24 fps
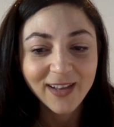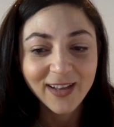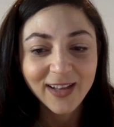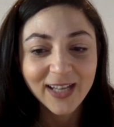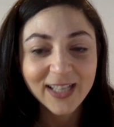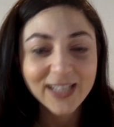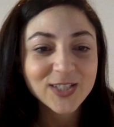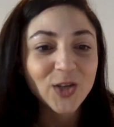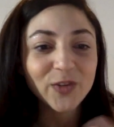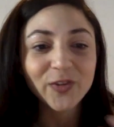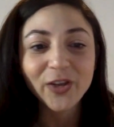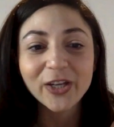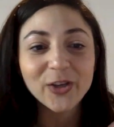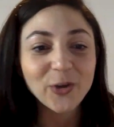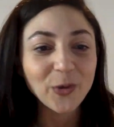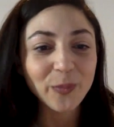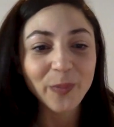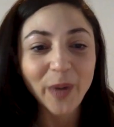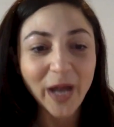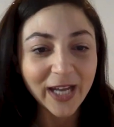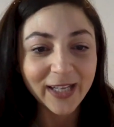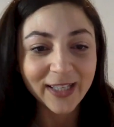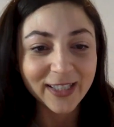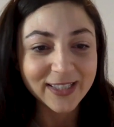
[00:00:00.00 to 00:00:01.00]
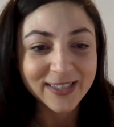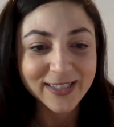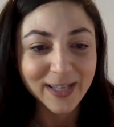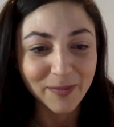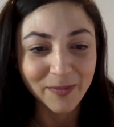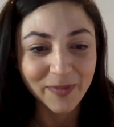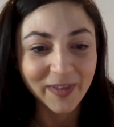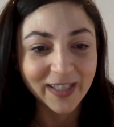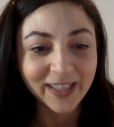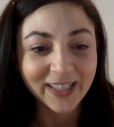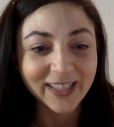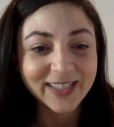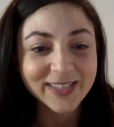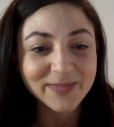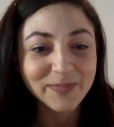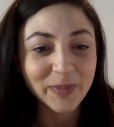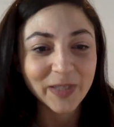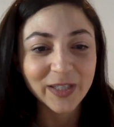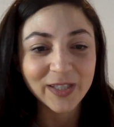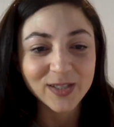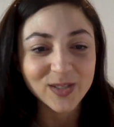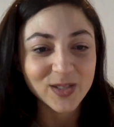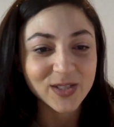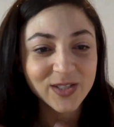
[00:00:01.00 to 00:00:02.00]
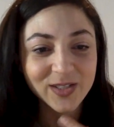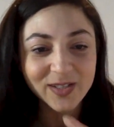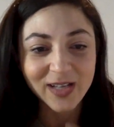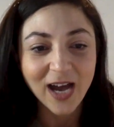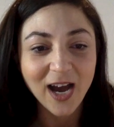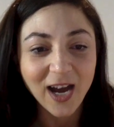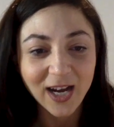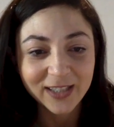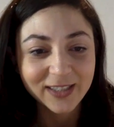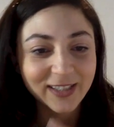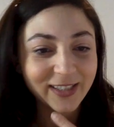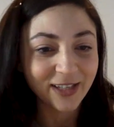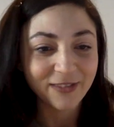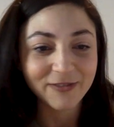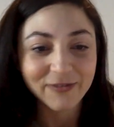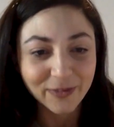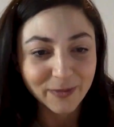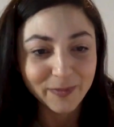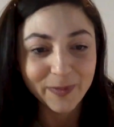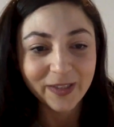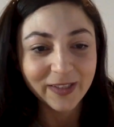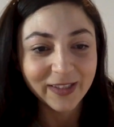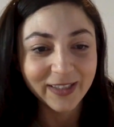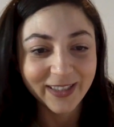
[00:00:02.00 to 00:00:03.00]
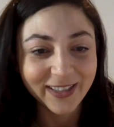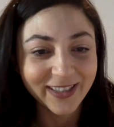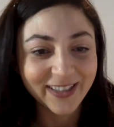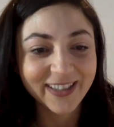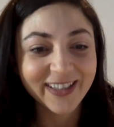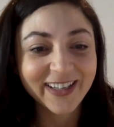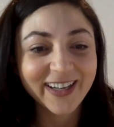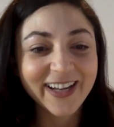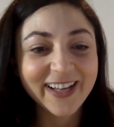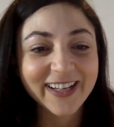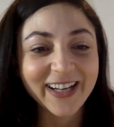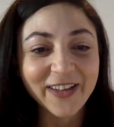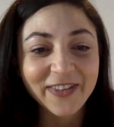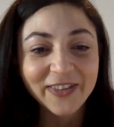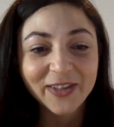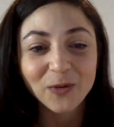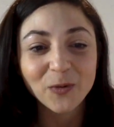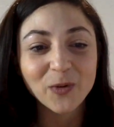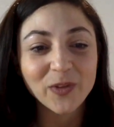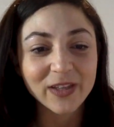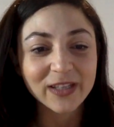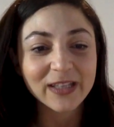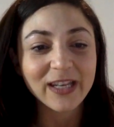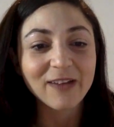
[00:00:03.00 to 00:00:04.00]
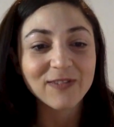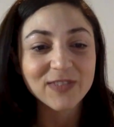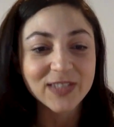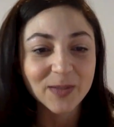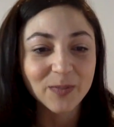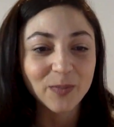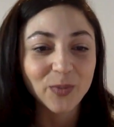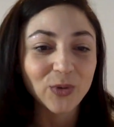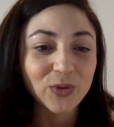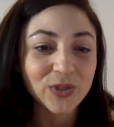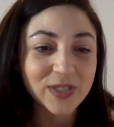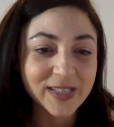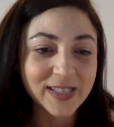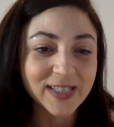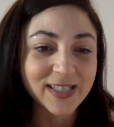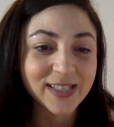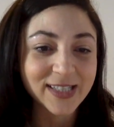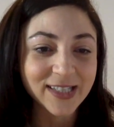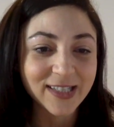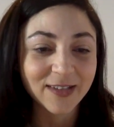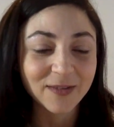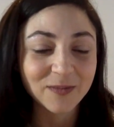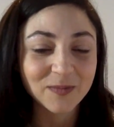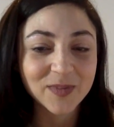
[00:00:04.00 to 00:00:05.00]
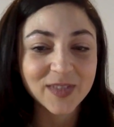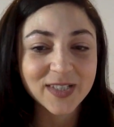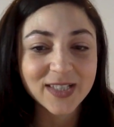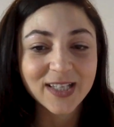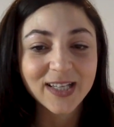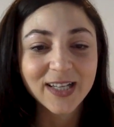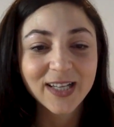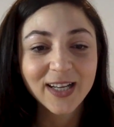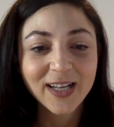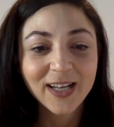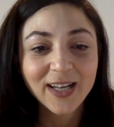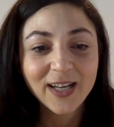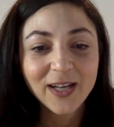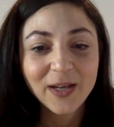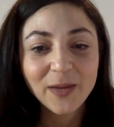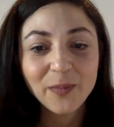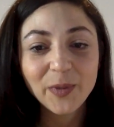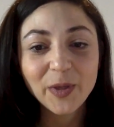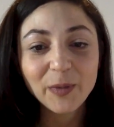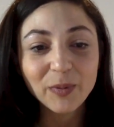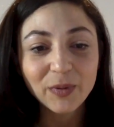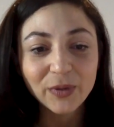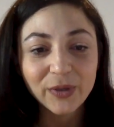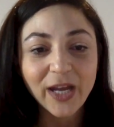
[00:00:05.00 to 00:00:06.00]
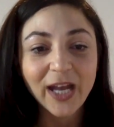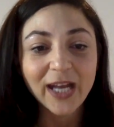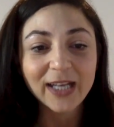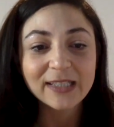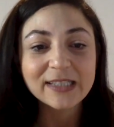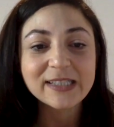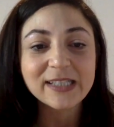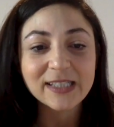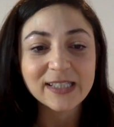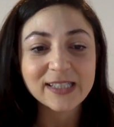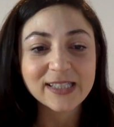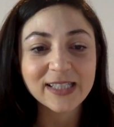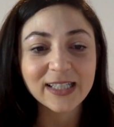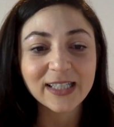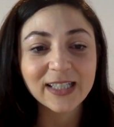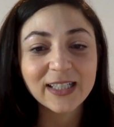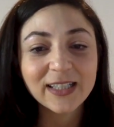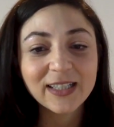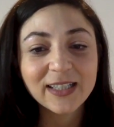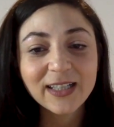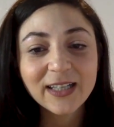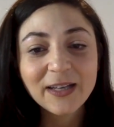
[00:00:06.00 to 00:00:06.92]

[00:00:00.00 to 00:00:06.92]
it's not that you're bad at something. It's because it's hard and unfamiliar. And I think with enough systems, people can succeed.